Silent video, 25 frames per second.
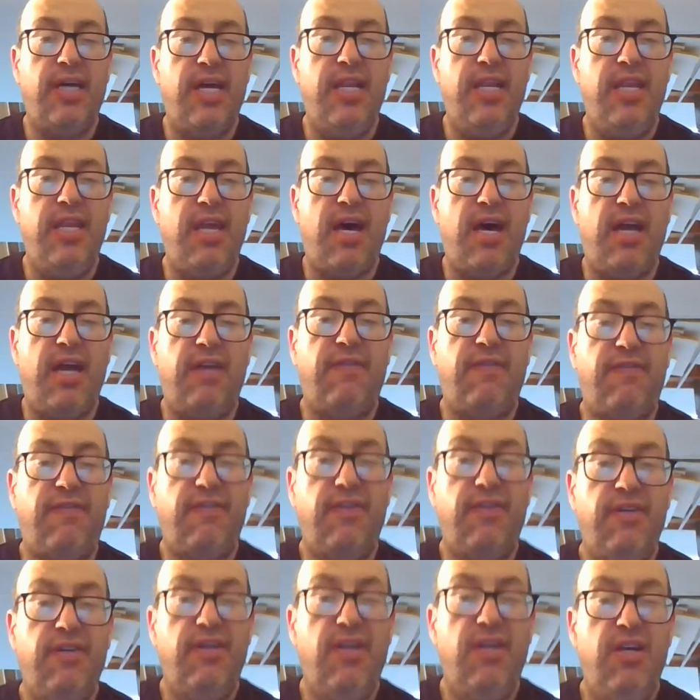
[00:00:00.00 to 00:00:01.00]
a knife
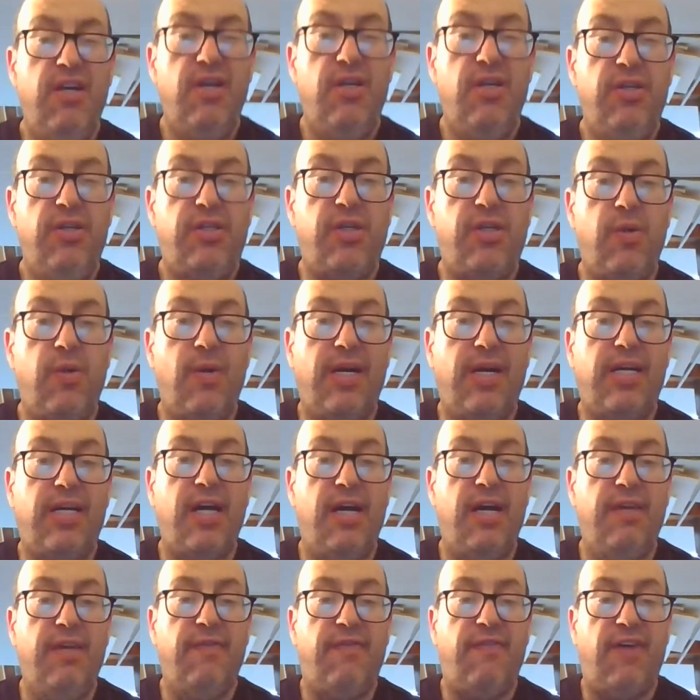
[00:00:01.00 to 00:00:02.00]
to a
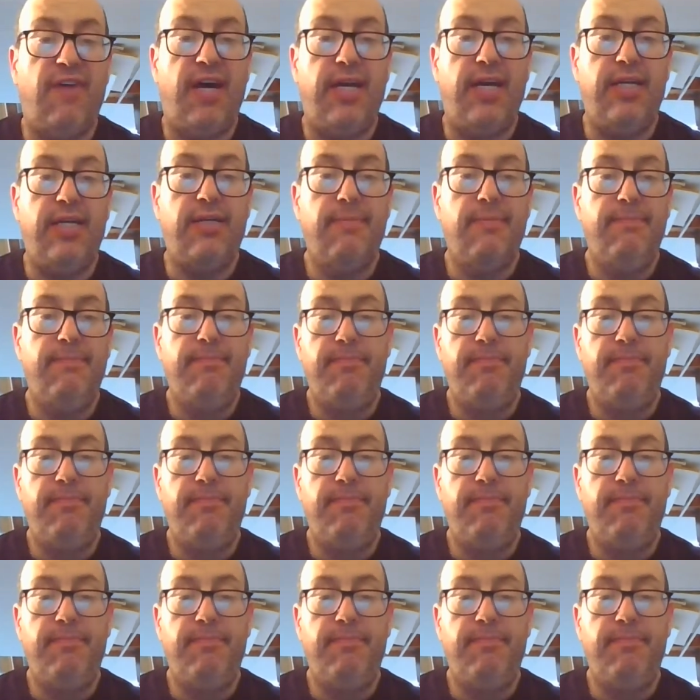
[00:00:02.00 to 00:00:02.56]
gunfight.